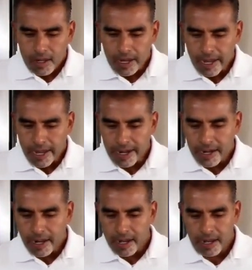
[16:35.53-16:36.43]

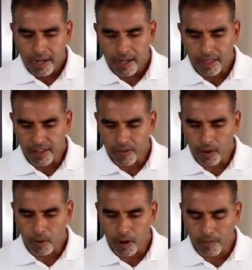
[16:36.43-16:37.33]
And the
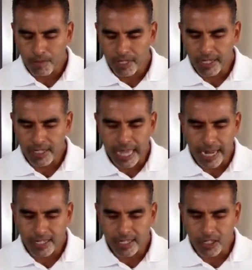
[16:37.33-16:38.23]
firmware update
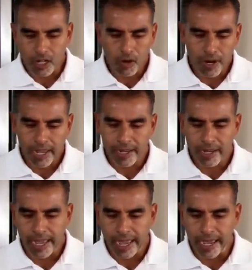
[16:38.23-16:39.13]
status is
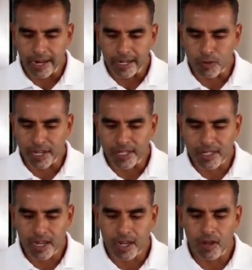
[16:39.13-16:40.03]
loading. And as we could
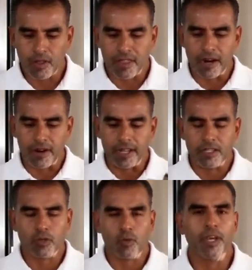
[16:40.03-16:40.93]
see, there it
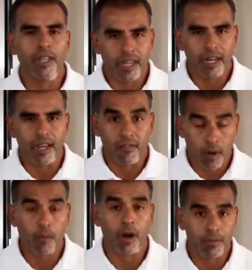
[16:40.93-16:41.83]
is. We need a
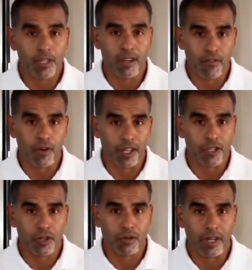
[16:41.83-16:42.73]
firmware update for
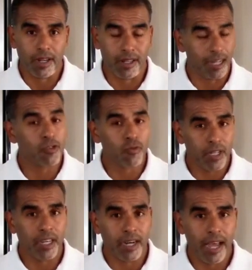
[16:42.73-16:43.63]
this unit. And that's
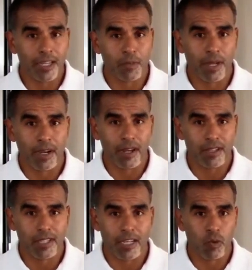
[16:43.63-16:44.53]
really nice
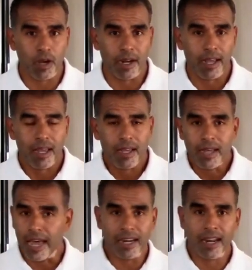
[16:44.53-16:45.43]
because guess what?
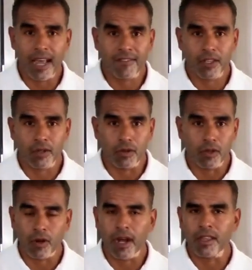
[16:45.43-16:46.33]
I didn't have to
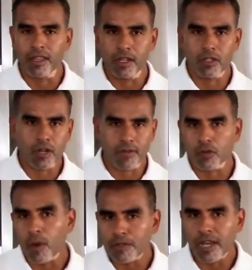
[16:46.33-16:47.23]
look on the service
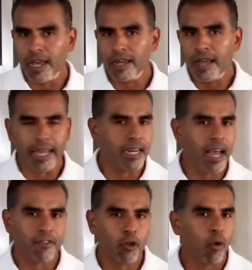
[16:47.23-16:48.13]
website. I didn't
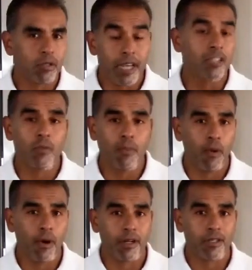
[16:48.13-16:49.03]
have to call tech
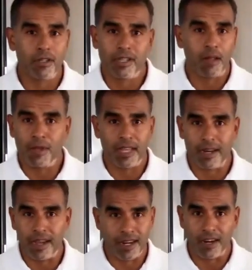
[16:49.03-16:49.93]
support to tell me
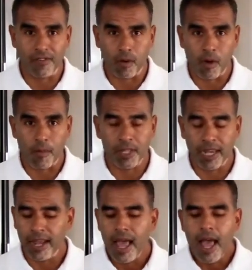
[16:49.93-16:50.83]
that I need a firmware
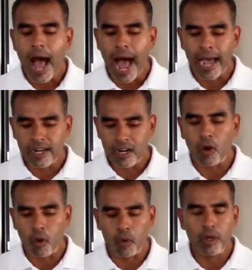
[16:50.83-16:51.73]
update. I
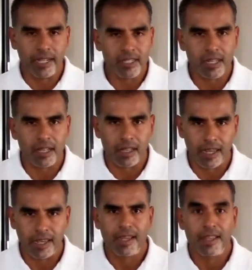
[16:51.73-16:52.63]
know
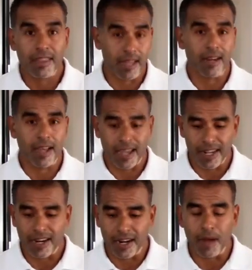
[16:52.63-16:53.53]
instantly that I
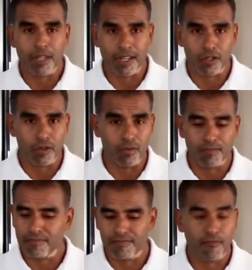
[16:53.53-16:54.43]
need an update to
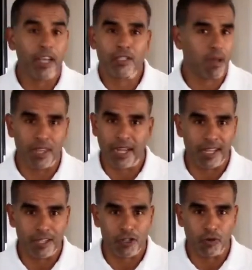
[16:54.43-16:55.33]
fix something on
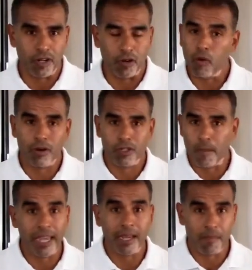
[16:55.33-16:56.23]
this unit or to
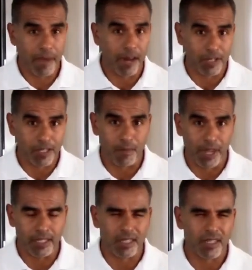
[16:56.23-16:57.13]
make it better in some
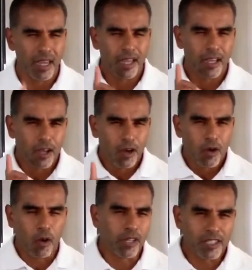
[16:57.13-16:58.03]
cases.
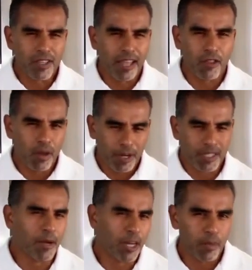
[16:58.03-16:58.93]
Hold on to that thought because I'm
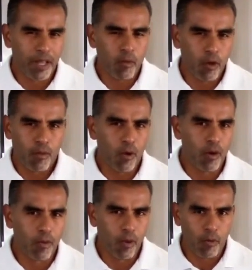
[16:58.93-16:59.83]
going to explain one
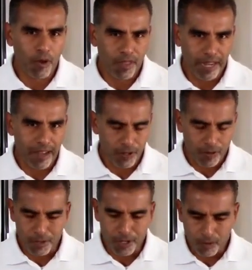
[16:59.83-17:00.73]
more thing after
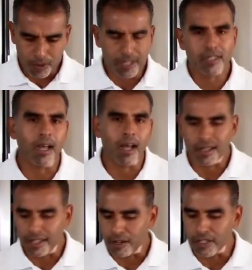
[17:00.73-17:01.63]
I'm done with this
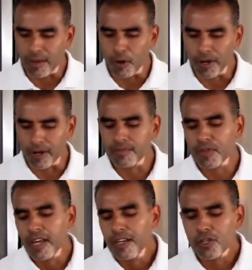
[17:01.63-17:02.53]
little demo here.
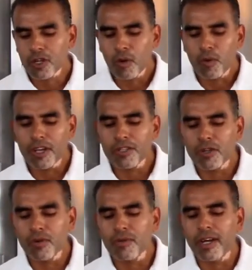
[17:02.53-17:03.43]
So what do you
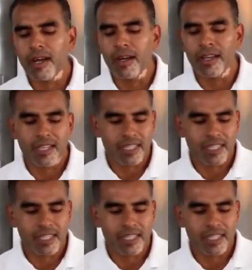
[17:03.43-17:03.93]
do in